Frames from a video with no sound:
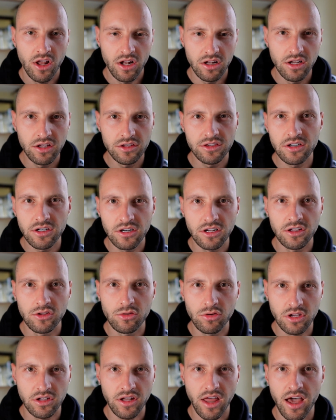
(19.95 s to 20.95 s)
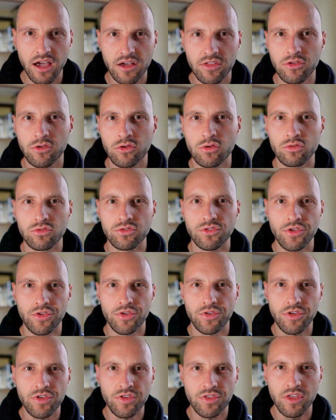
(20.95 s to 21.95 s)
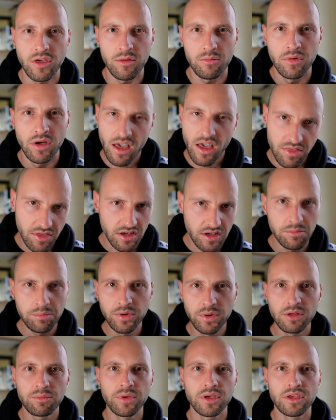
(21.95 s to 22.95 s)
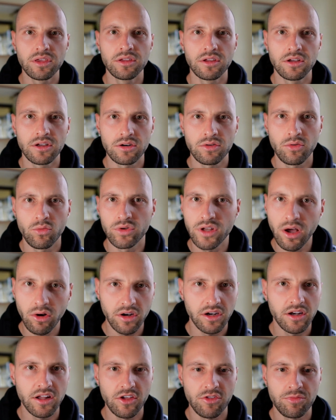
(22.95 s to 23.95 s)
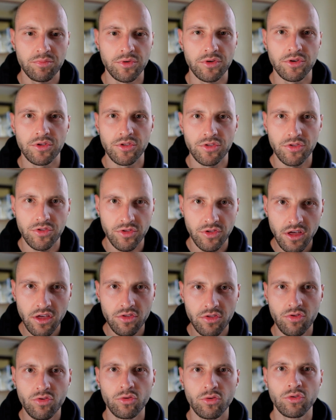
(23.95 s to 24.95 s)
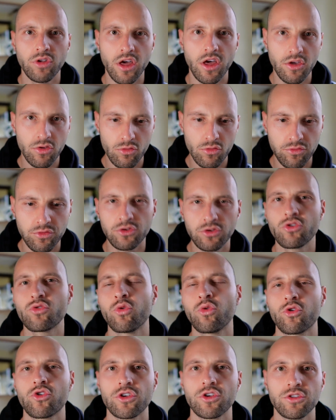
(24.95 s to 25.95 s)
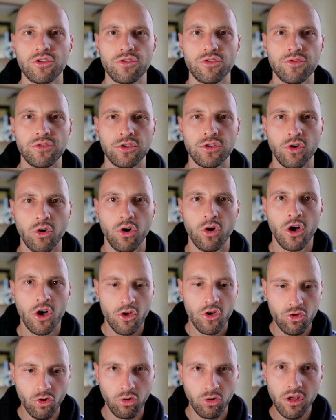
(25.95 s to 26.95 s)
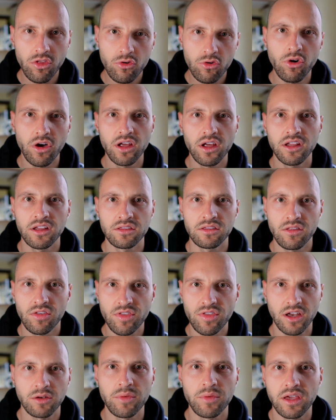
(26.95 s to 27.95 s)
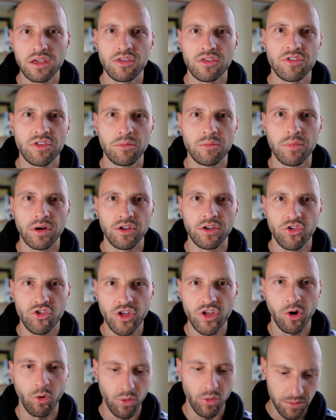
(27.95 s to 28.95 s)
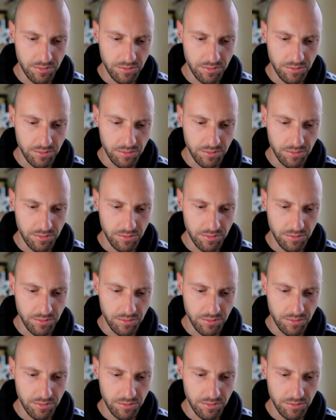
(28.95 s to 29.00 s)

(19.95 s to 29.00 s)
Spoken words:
Literally, you can execute this system as a complete beginner without any experience as soon as you finish watching this video. So let's go ahead and start making some money, shall we?